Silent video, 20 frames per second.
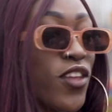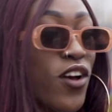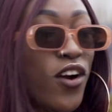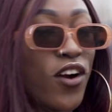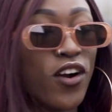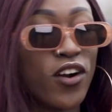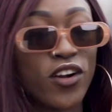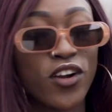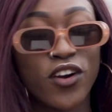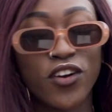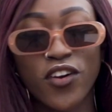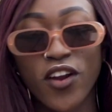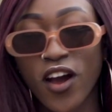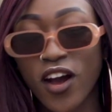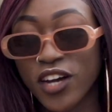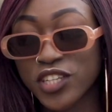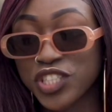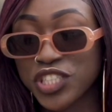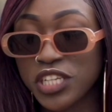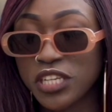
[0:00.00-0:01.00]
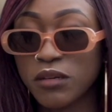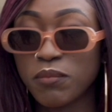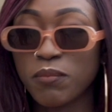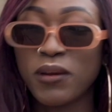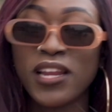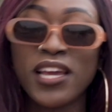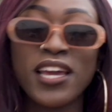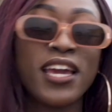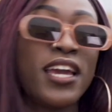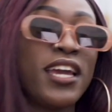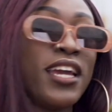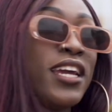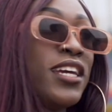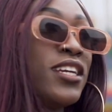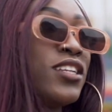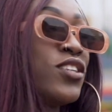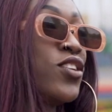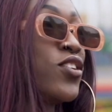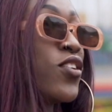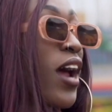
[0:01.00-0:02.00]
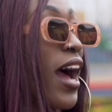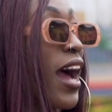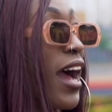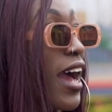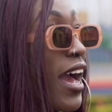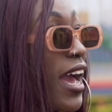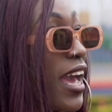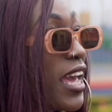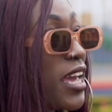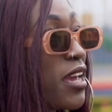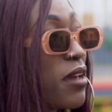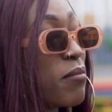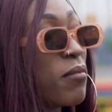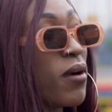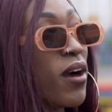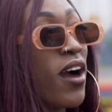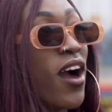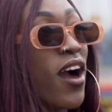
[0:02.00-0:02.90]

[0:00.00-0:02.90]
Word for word: the garage he played, grime,